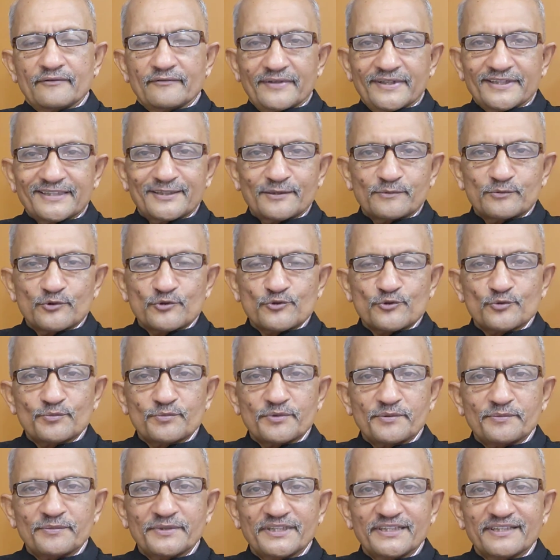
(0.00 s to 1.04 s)
Welcome to
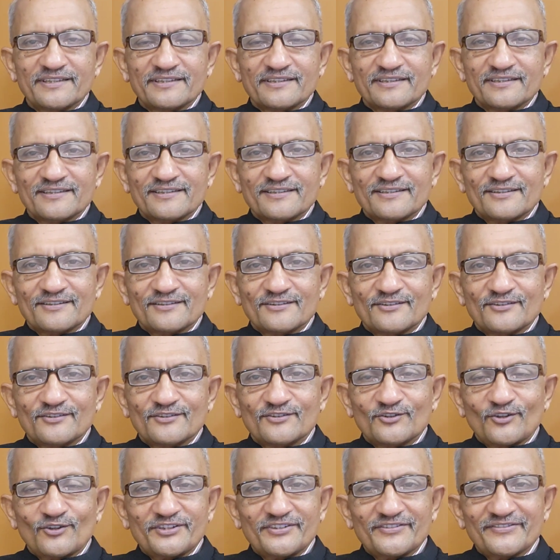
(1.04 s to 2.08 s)
Subramani.
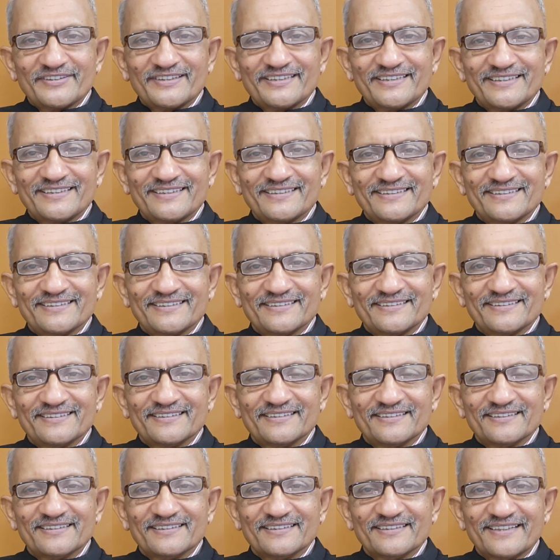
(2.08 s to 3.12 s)
Not a
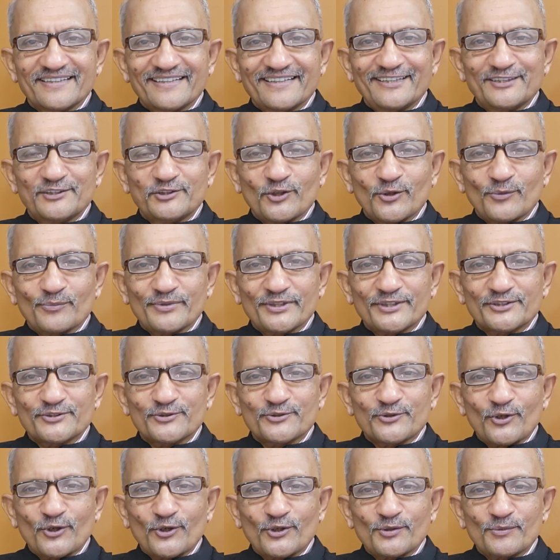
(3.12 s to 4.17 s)
very great topic
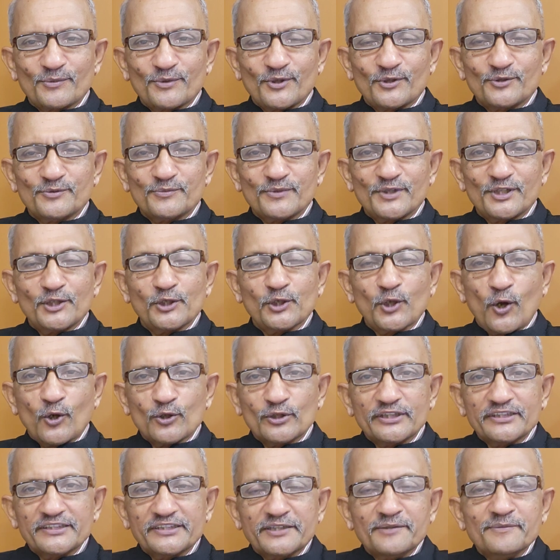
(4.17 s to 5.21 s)
to talk about, but
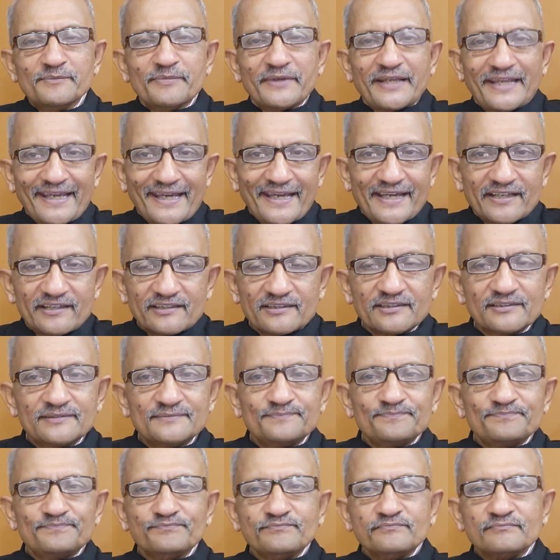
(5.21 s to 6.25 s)
long-term care
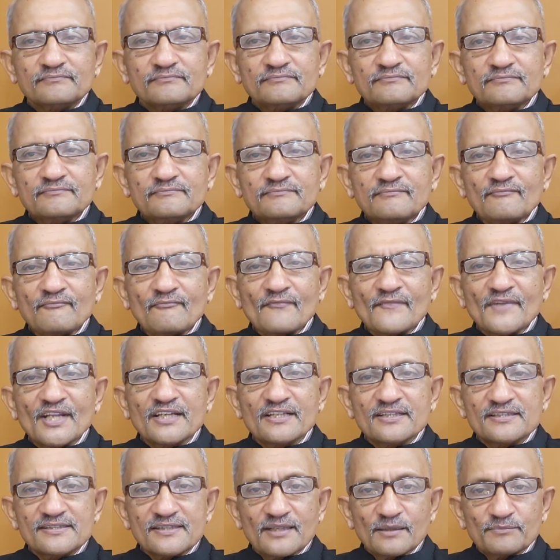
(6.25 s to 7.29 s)

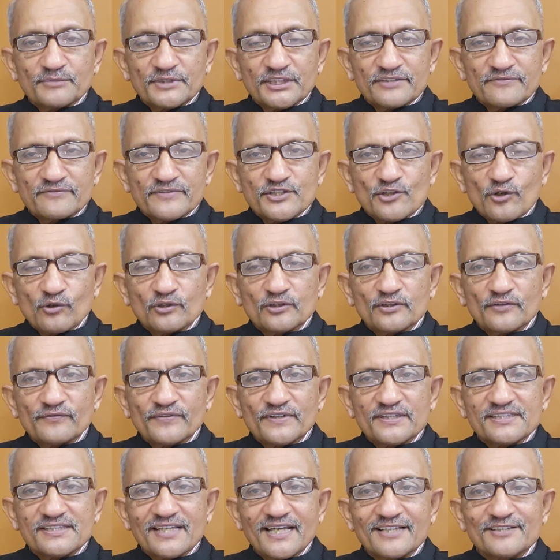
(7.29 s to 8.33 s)
is something which all of
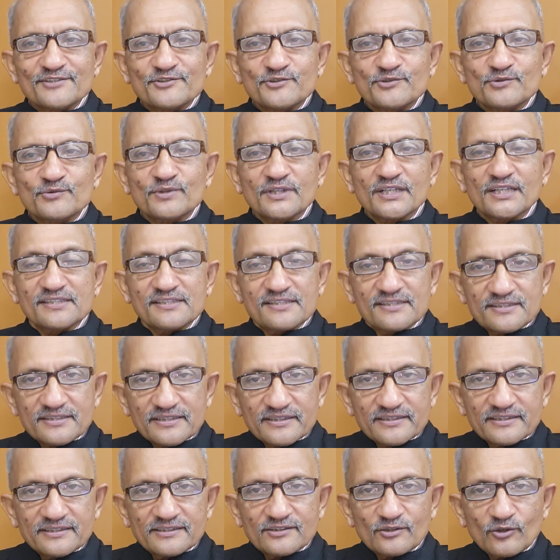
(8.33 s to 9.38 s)
us has to
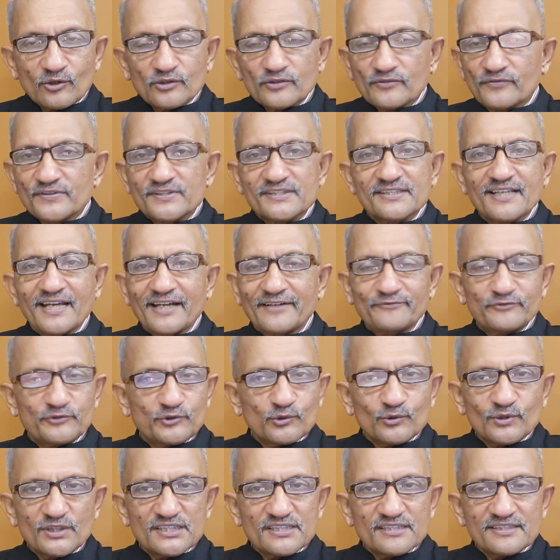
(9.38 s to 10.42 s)
consider, all of us have
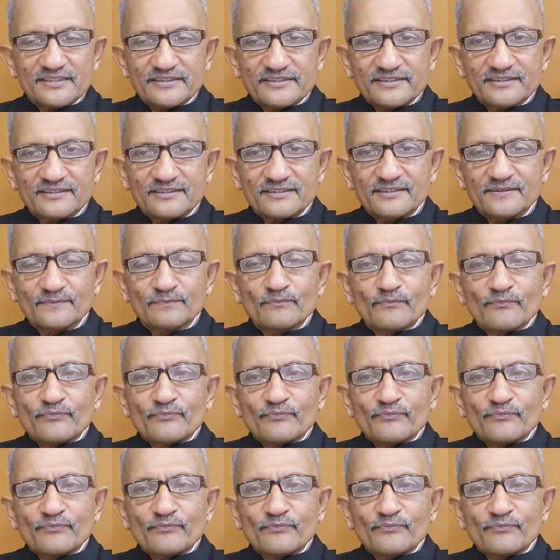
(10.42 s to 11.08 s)
to consider